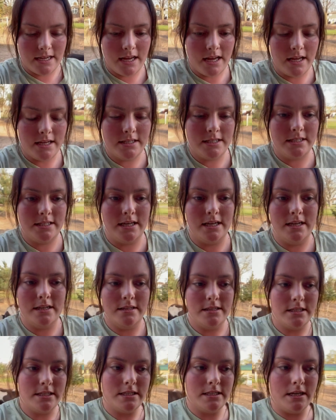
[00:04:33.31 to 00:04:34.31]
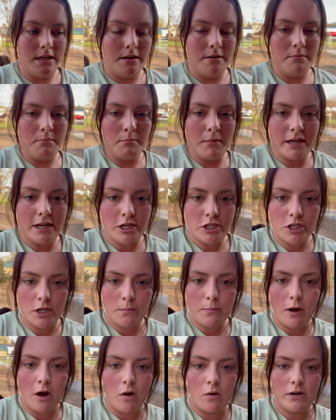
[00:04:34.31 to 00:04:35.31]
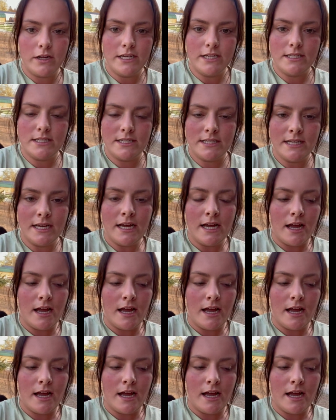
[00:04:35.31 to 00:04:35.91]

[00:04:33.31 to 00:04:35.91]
since miniature ponies'